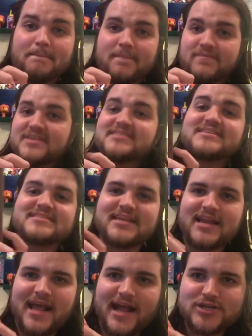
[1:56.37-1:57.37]
this isn't
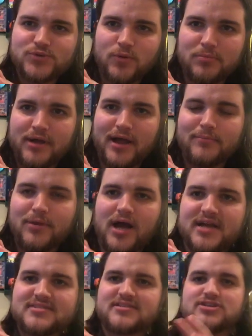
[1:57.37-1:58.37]
an actual brown
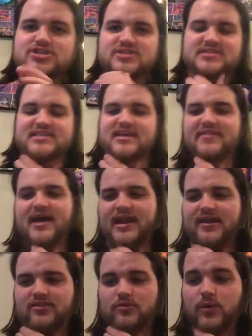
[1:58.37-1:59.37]
box. Let's just get that out
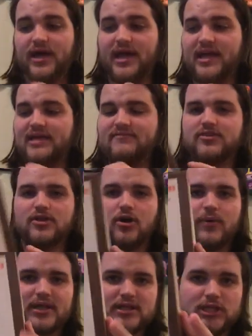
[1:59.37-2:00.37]
of the way. Even
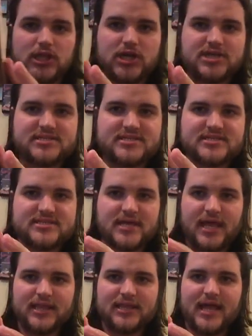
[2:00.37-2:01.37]
though it looks
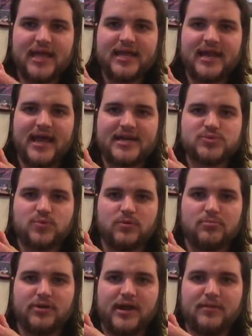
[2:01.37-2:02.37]
like an actual brown